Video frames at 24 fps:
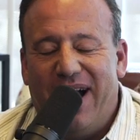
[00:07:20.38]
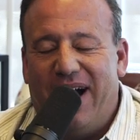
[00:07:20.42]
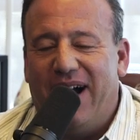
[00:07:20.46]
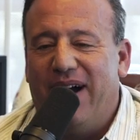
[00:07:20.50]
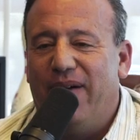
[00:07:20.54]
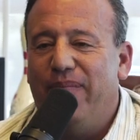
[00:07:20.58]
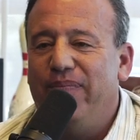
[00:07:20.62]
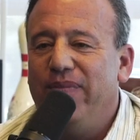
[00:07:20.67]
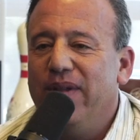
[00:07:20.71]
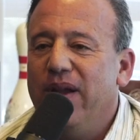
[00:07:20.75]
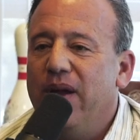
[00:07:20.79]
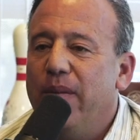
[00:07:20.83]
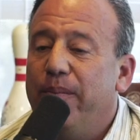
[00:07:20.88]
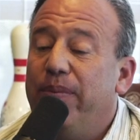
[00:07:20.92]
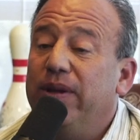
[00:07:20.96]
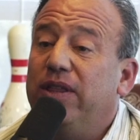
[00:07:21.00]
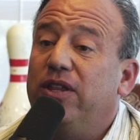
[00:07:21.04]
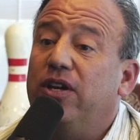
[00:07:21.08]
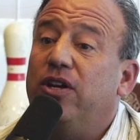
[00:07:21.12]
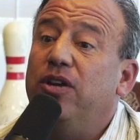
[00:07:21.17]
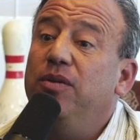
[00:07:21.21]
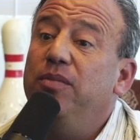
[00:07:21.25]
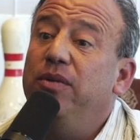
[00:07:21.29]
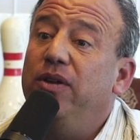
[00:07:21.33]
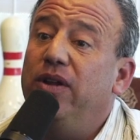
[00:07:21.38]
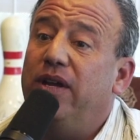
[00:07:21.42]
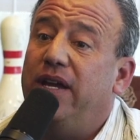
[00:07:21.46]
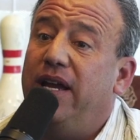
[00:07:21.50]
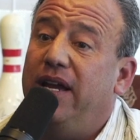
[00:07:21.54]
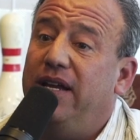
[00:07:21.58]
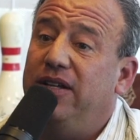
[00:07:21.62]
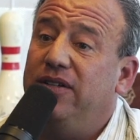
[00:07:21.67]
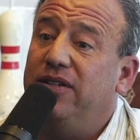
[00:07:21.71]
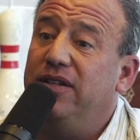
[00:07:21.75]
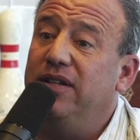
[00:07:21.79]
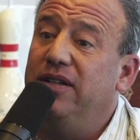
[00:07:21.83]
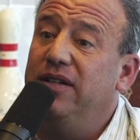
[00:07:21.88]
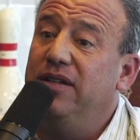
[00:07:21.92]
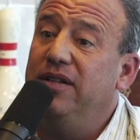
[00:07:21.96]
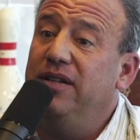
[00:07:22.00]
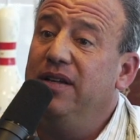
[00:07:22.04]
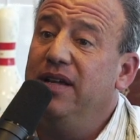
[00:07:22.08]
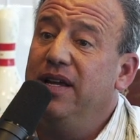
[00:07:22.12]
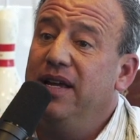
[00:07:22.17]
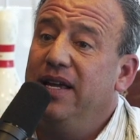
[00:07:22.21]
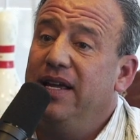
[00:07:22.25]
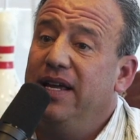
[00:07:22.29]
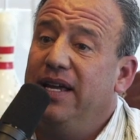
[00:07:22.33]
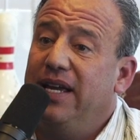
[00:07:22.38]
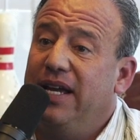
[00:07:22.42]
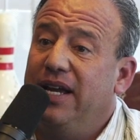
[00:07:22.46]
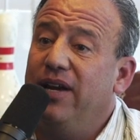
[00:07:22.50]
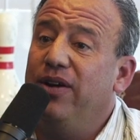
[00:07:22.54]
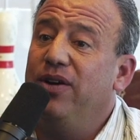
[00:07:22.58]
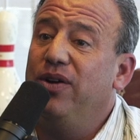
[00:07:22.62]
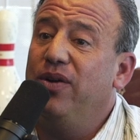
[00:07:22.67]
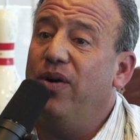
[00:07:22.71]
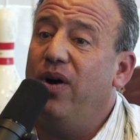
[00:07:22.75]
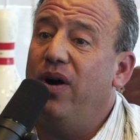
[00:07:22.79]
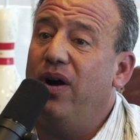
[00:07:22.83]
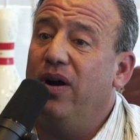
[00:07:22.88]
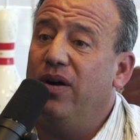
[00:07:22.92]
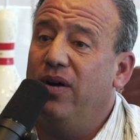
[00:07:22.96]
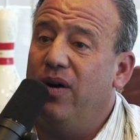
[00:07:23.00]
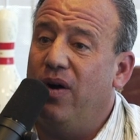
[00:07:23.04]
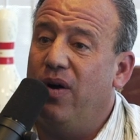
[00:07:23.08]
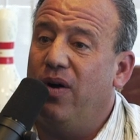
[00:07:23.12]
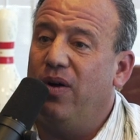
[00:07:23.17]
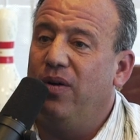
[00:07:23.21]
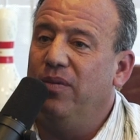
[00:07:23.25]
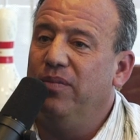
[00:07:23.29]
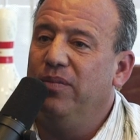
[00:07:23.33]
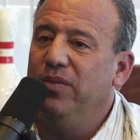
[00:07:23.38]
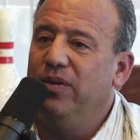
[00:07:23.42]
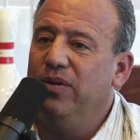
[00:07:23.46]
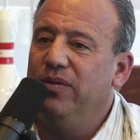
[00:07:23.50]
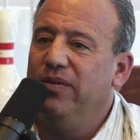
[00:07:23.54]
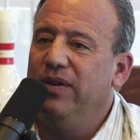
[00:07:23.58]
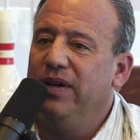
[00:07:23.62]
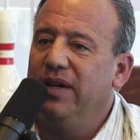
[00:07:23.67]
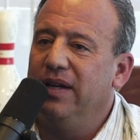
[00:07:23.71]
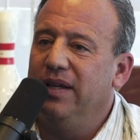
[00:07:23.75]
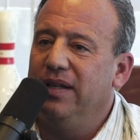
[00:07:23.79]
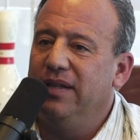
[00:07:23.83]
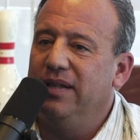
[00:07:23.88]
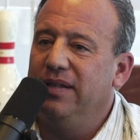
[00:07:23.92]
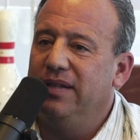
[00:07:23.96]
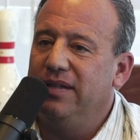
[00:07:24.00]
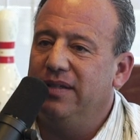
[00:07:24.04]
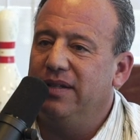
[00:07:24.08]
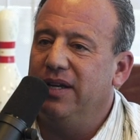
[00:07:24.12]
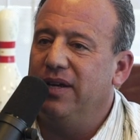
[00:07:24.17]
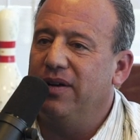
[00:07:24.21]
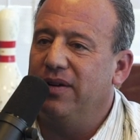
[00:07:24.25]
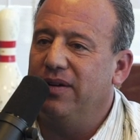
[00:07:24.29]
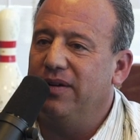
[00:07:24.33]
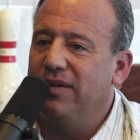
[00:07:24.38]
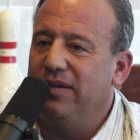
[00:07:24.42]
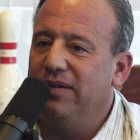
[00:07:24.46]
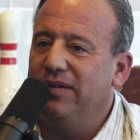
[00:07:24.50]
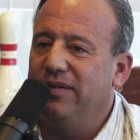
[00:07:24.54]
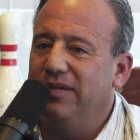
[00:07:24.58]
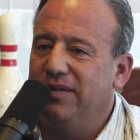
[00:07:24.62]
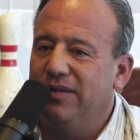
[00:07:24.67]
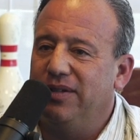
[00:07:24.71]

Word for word: um, but the communication here you are all moving in syn- mm -hmm.